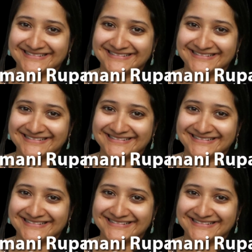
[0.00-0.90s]

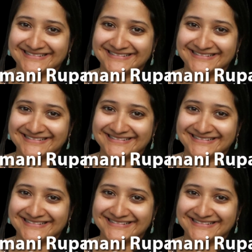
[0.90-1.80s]

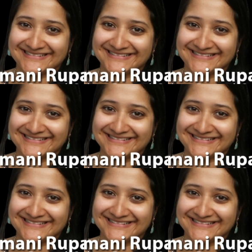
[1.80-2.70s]

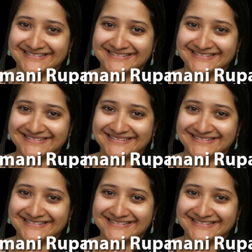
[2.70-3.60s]

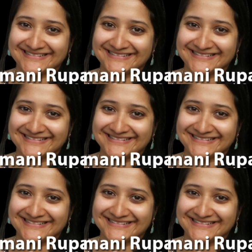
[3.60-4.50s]

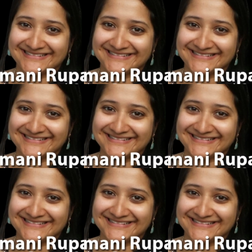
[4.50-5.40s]

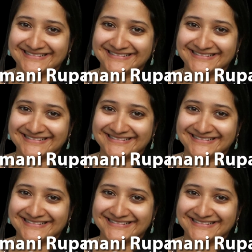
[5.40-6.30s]

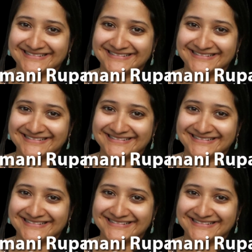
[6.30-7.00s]
The face doesn't move, so there is nothing to read.